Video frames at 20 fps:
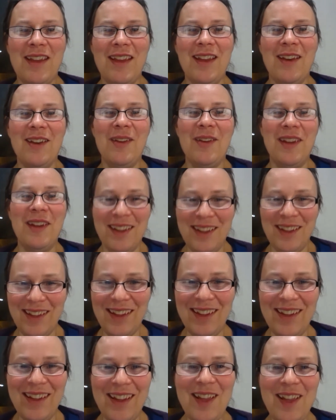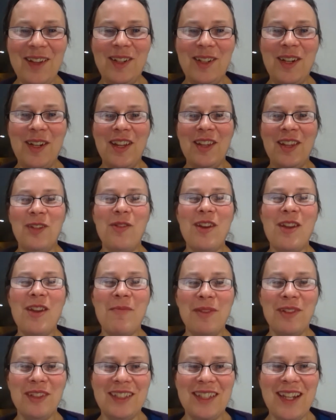And 3
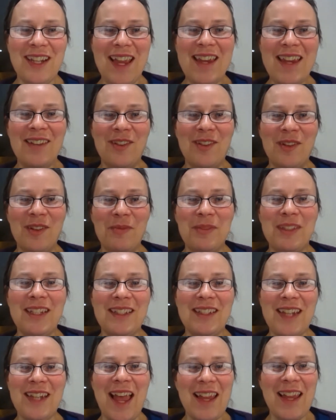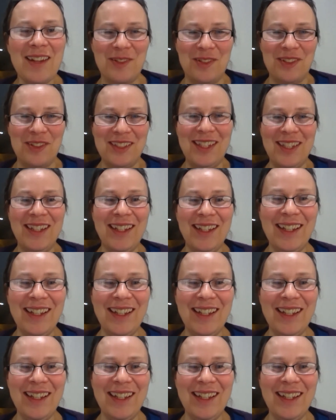months later, it was in tatters,